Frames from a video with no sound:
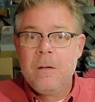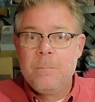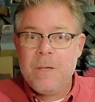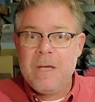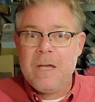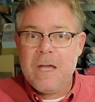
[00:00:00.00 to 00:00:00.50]

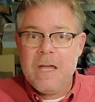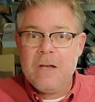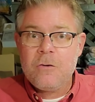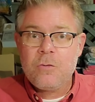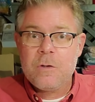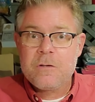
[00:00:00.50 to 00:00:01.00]
be
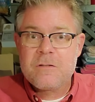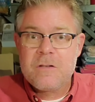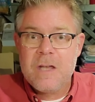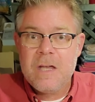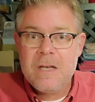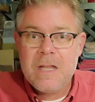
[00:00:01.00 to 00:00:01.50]

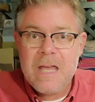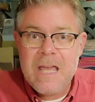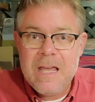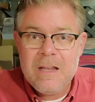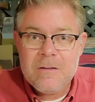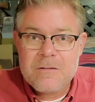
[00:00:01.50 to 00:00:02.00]
interested
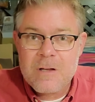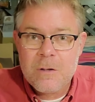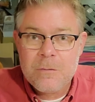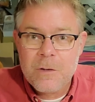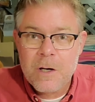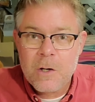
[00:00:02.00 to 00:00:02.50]
in
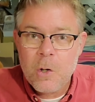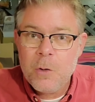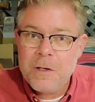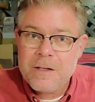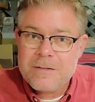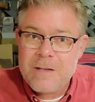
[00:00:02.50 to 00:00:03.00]
silver and
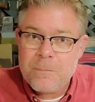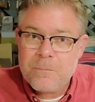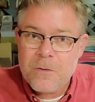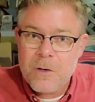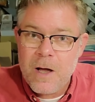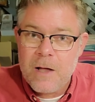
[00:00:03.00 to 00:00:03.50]
gold except
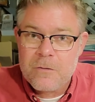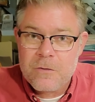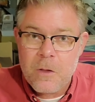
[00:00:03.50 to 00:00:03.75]
for us,